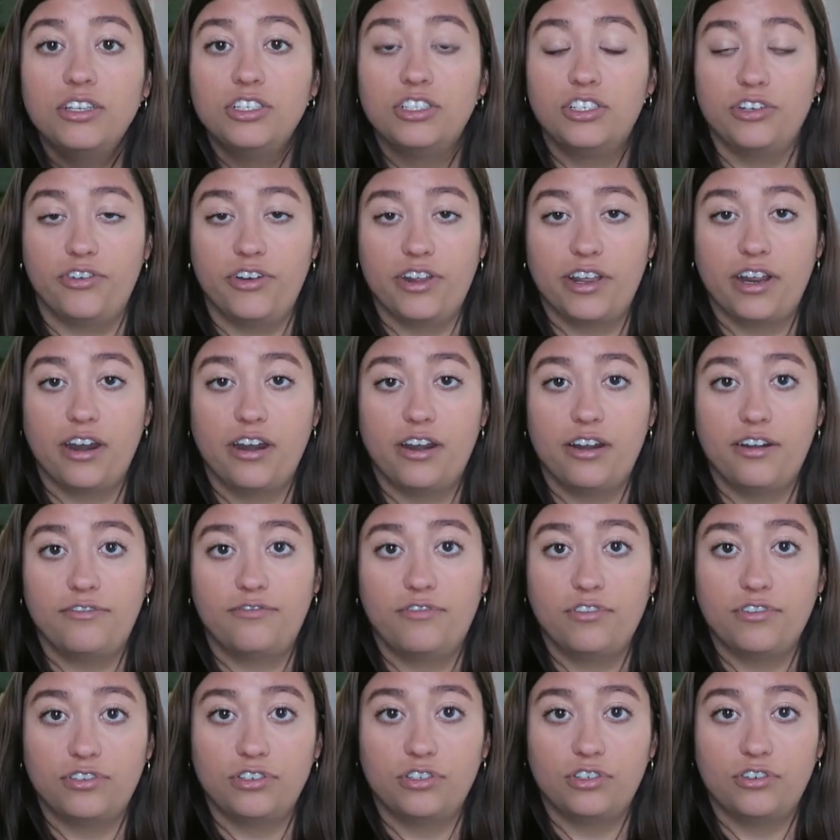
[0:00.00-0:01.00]
during our
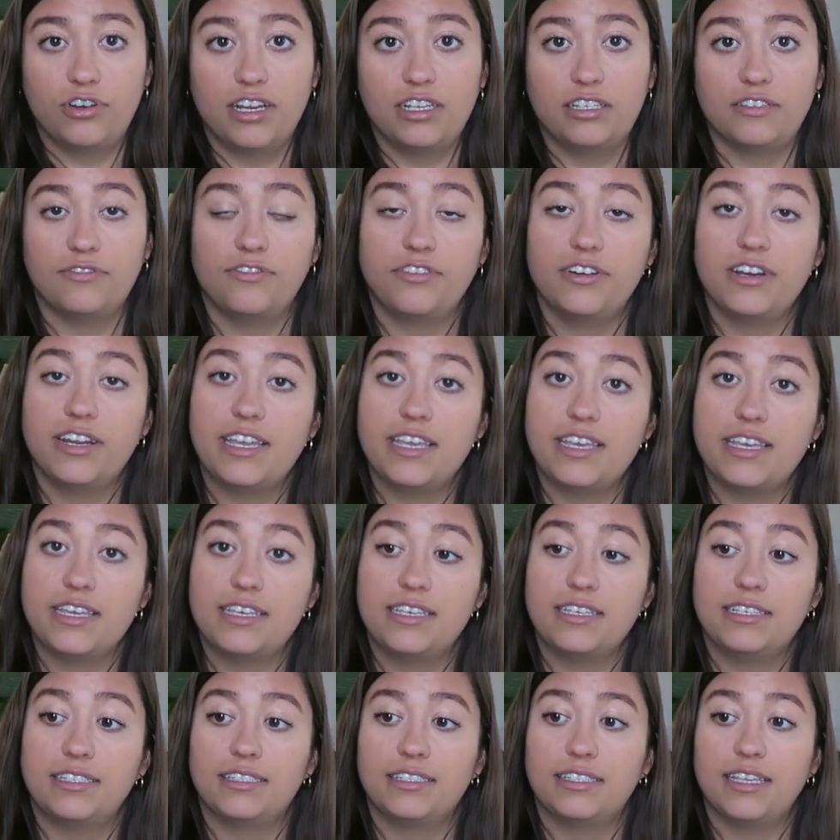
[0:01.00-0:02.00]
frozen transfer
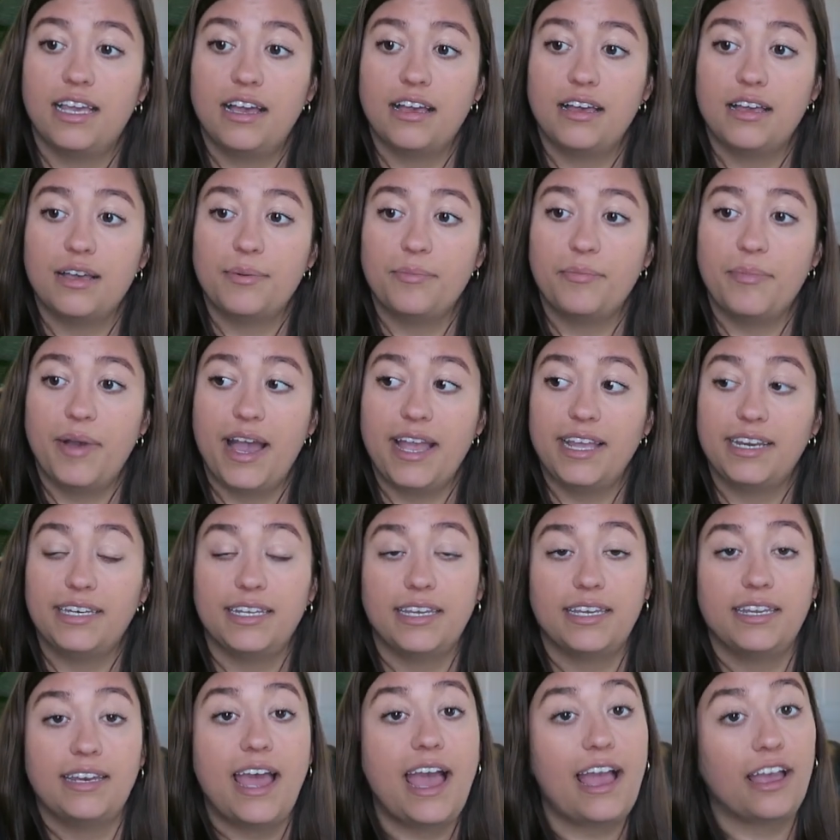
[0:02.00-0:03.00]
is um, I
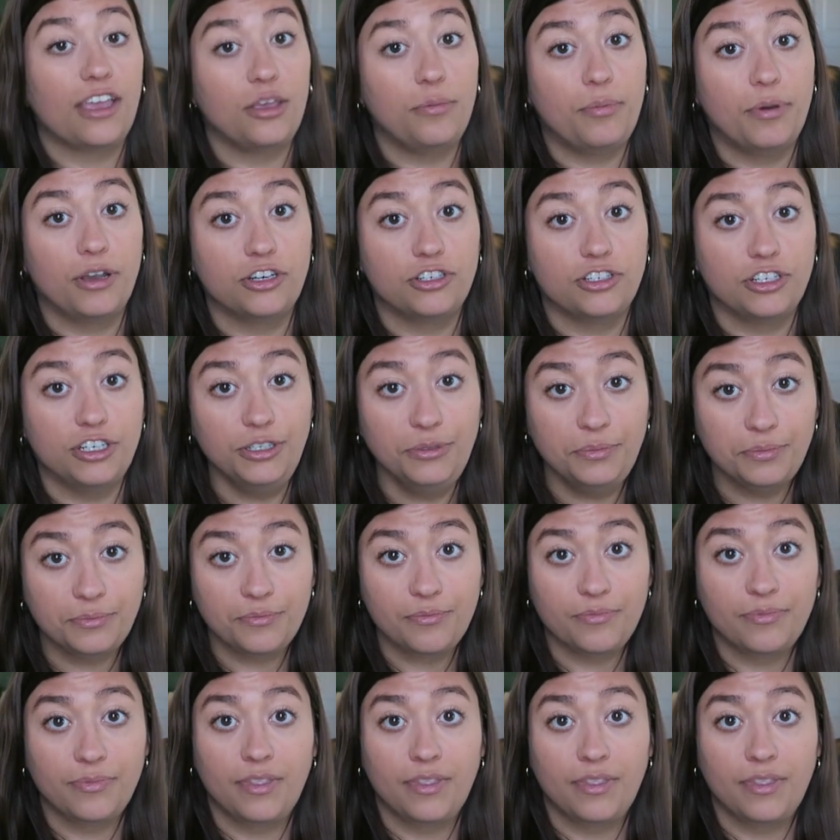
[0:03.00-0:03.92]
did acupuncture,